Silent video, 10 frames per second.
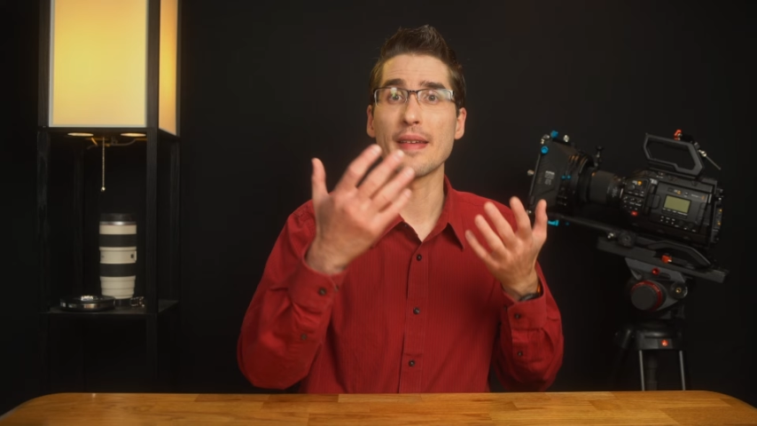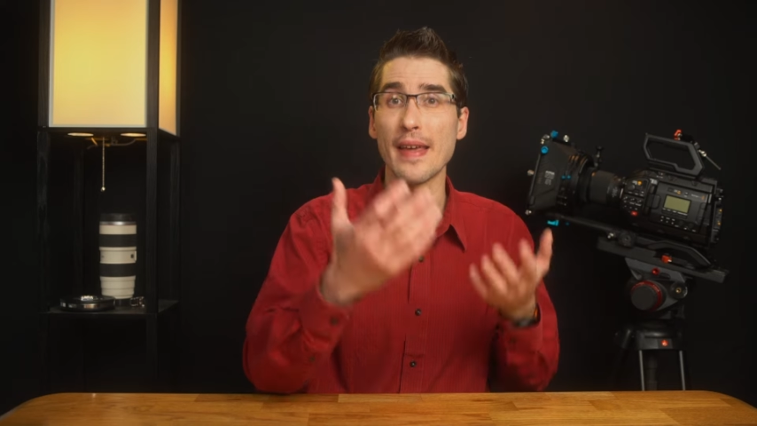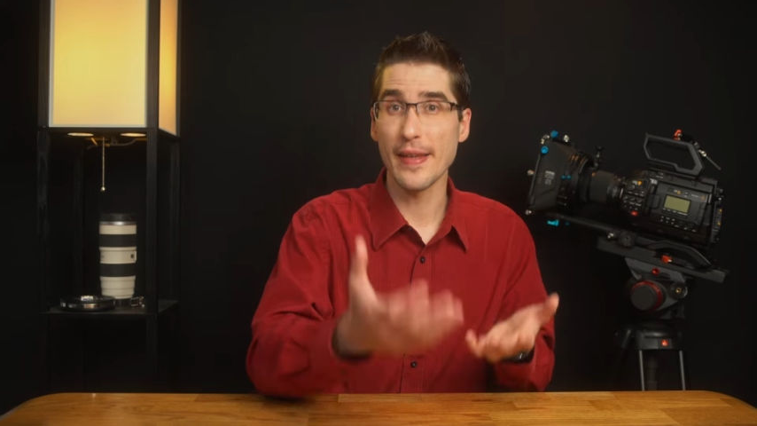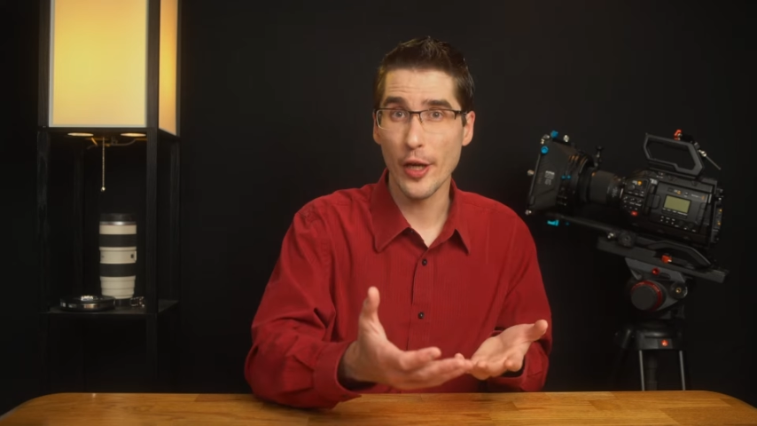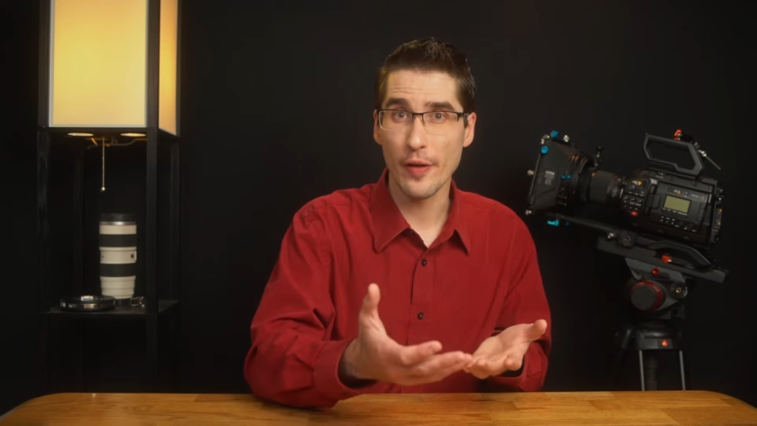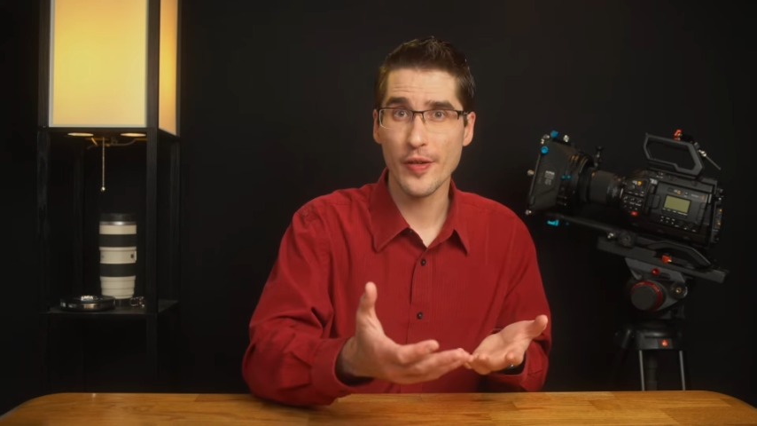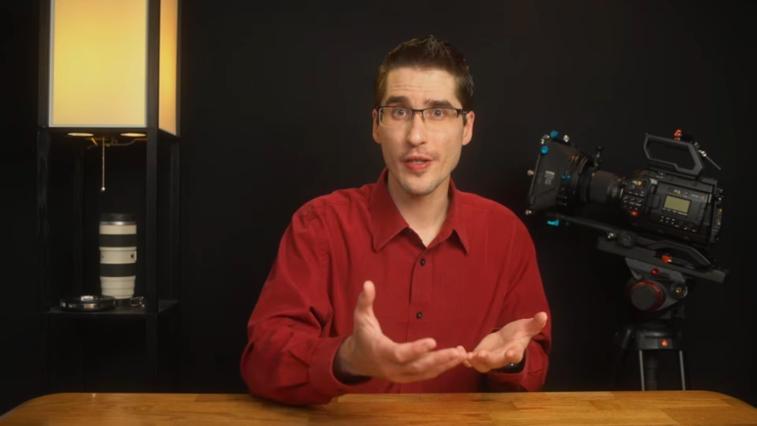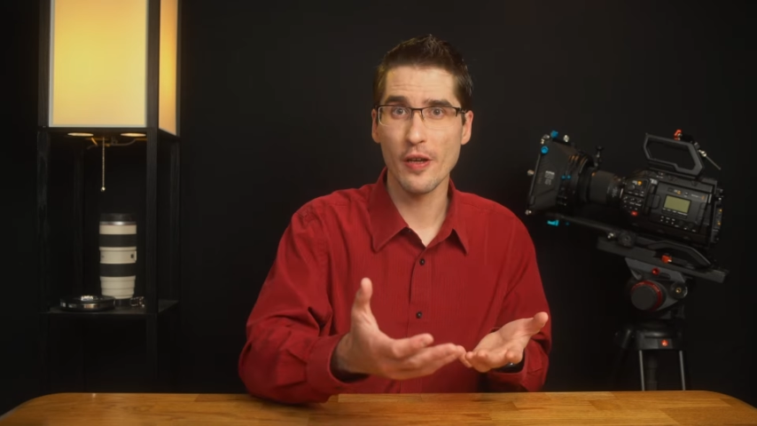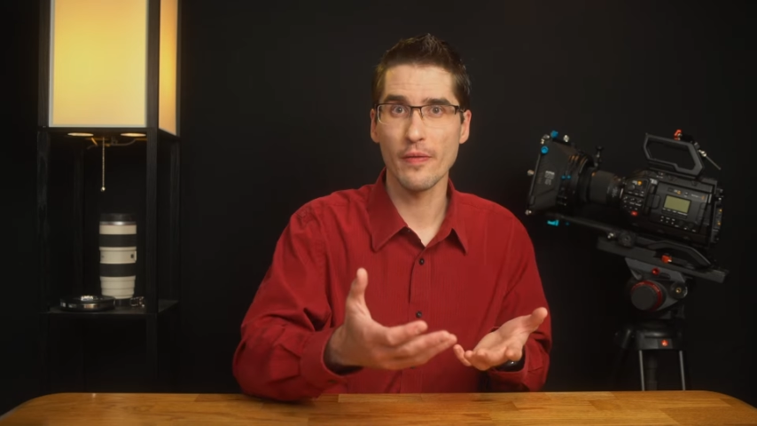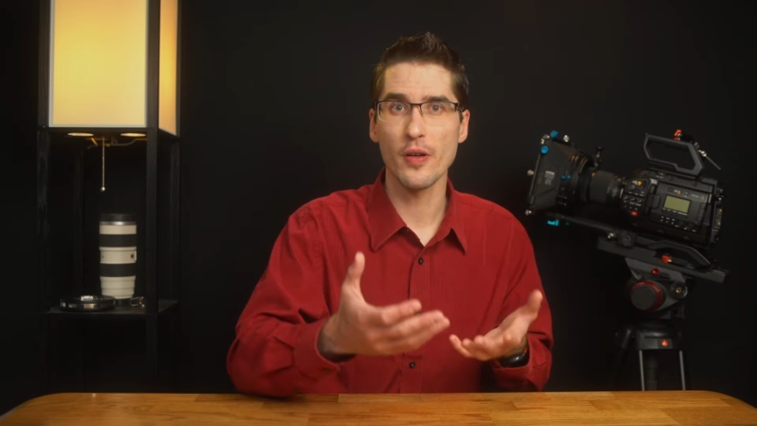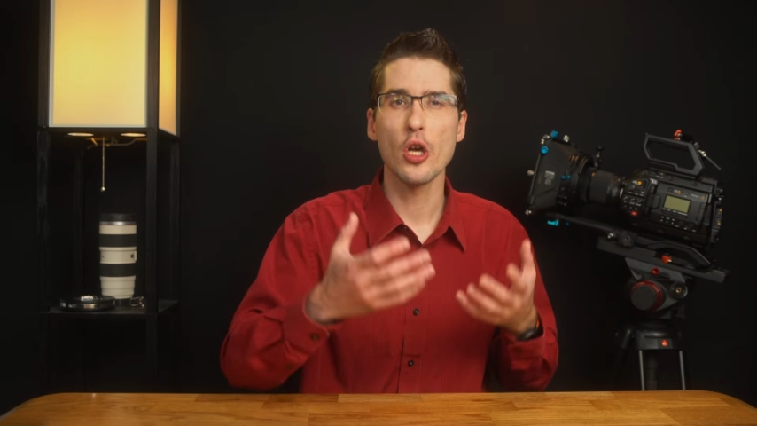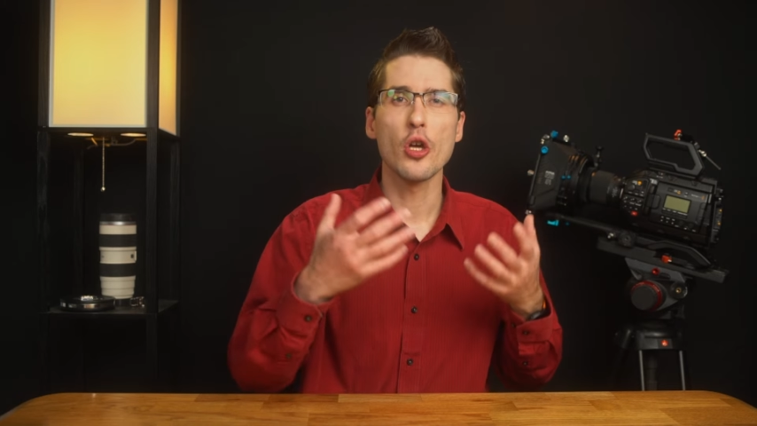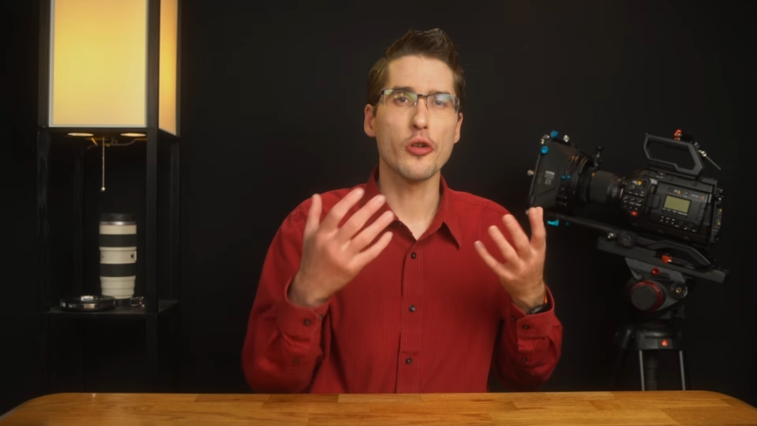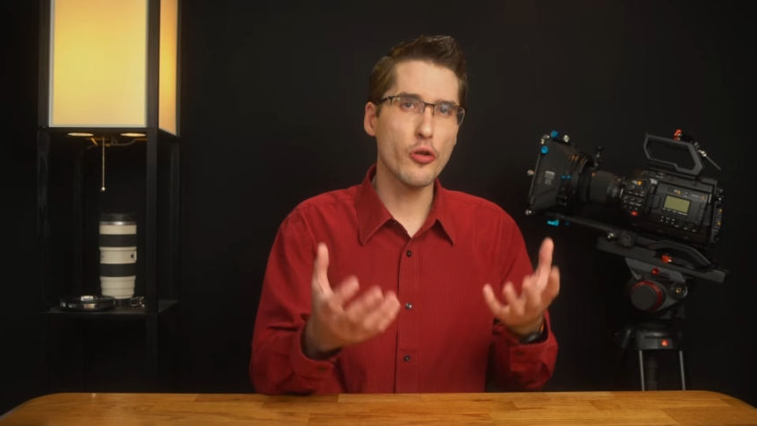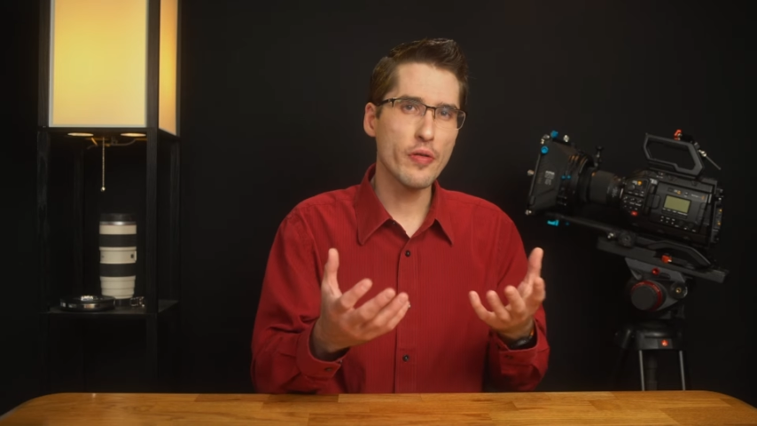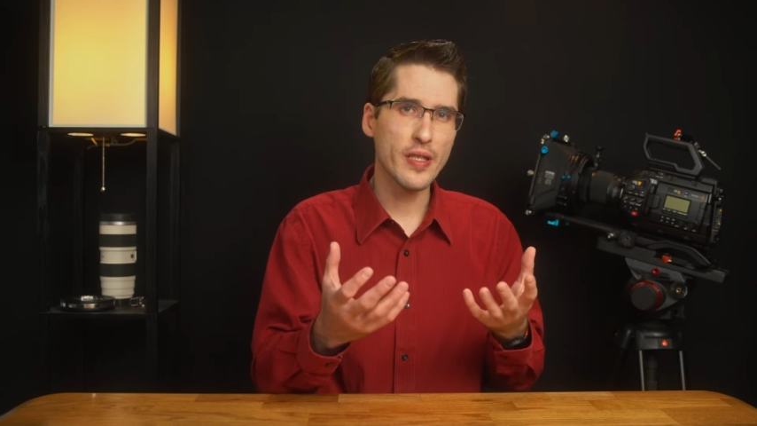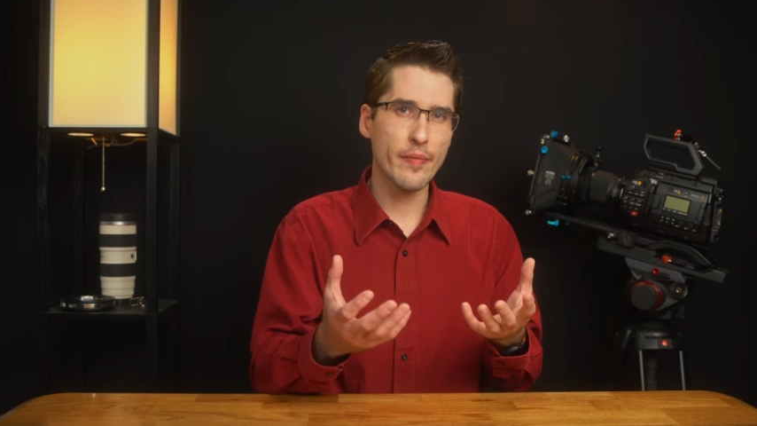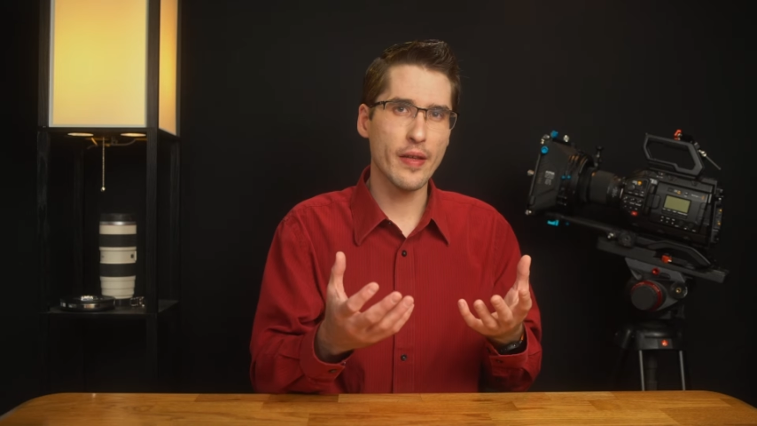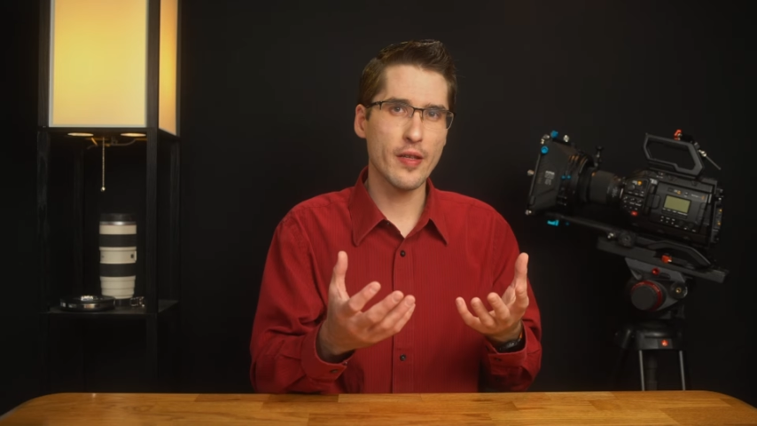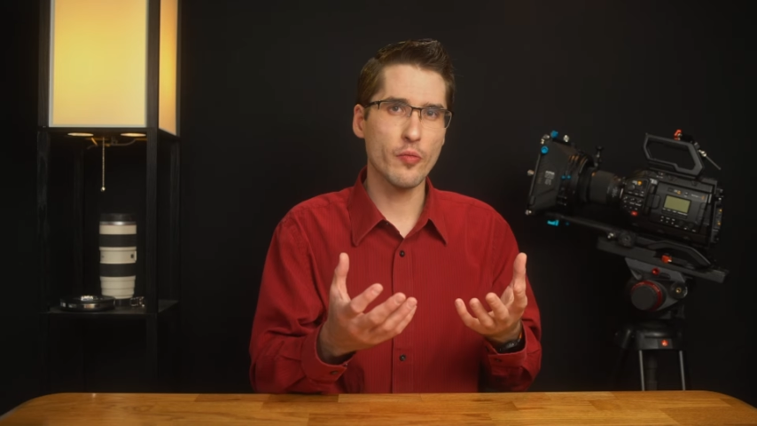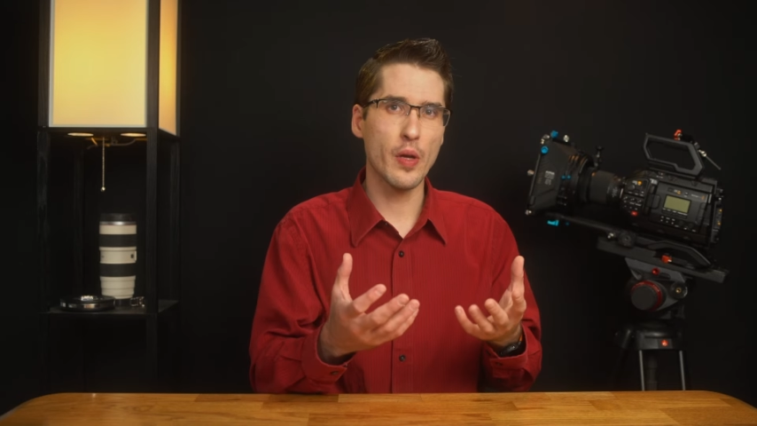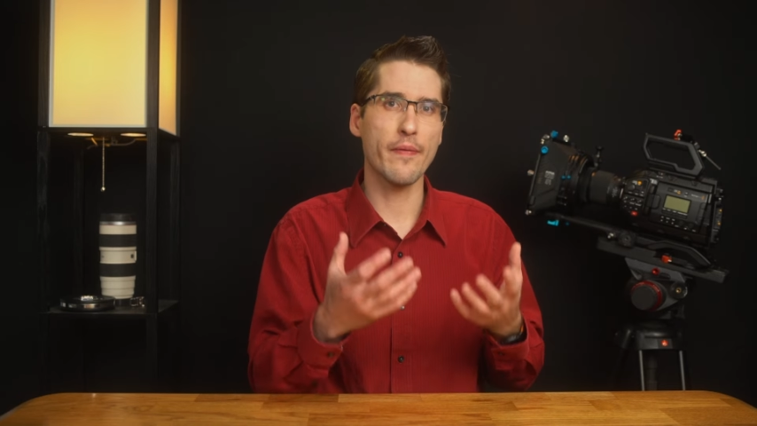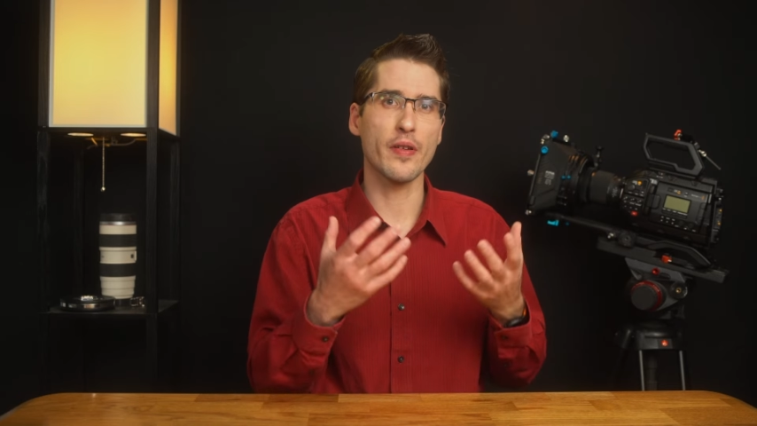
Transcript: Take care of yourself. Do something this week